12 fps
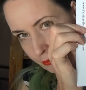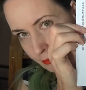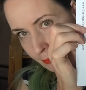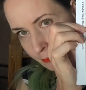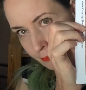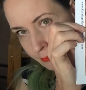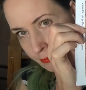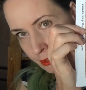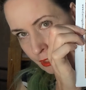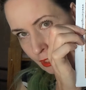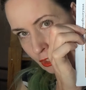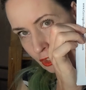to
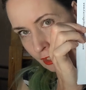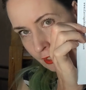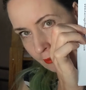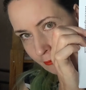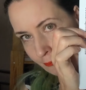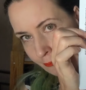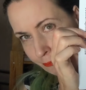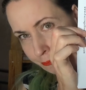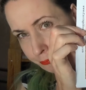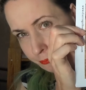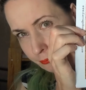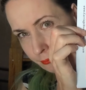stitching it
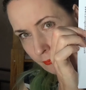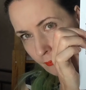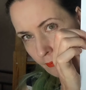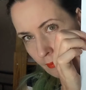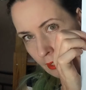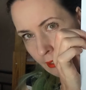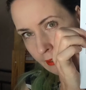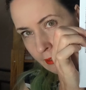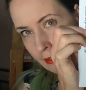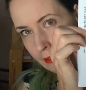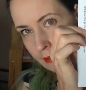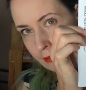
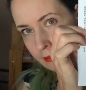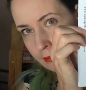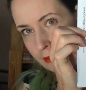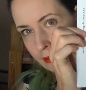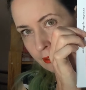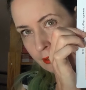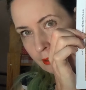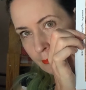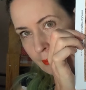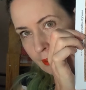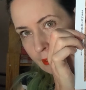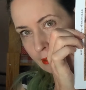and
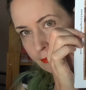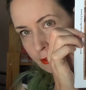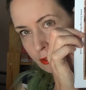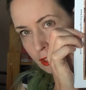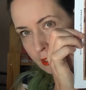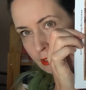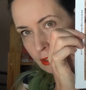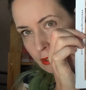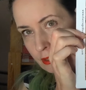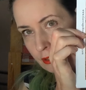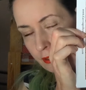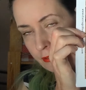making a few
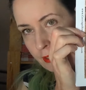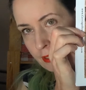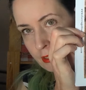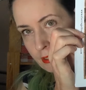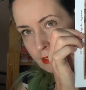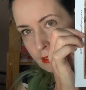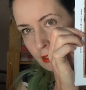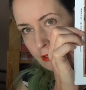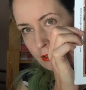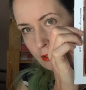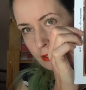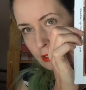changes to threads,
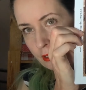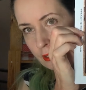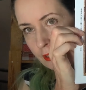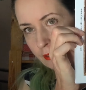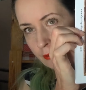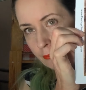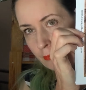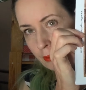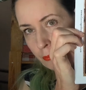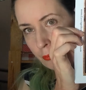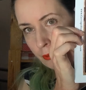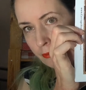etc. as I go.
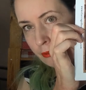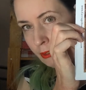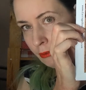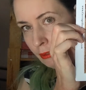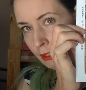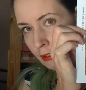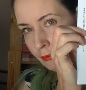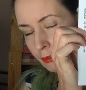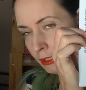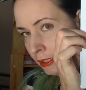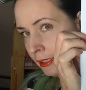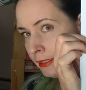Maybe put a few
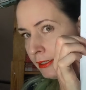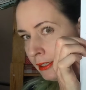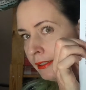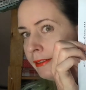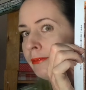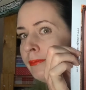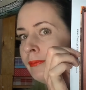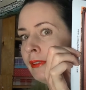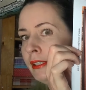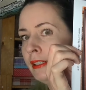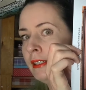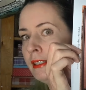overdyes in,
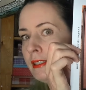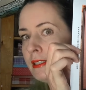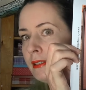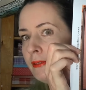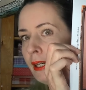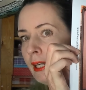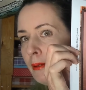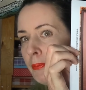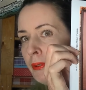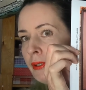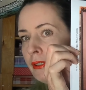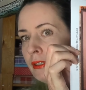see what
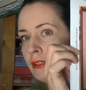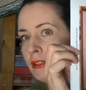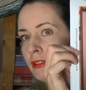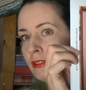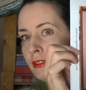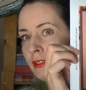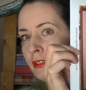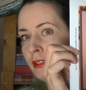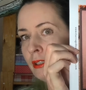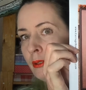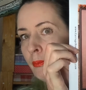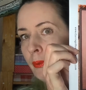happens.
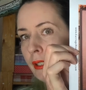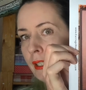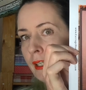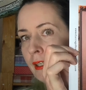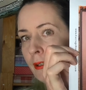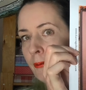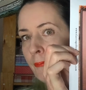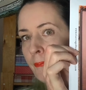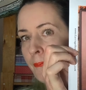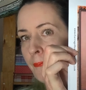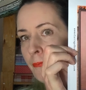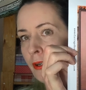But yeah,
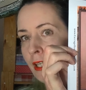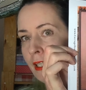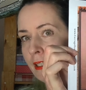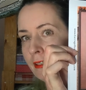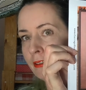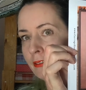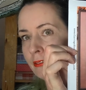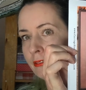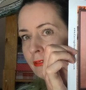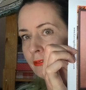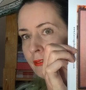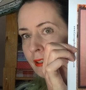really
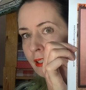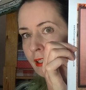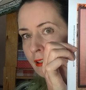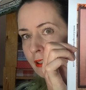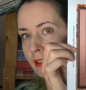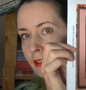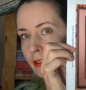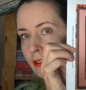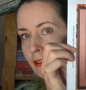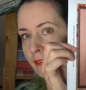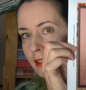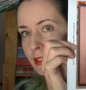like a
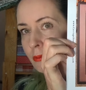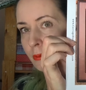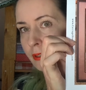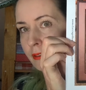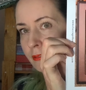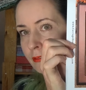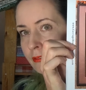lot of this one,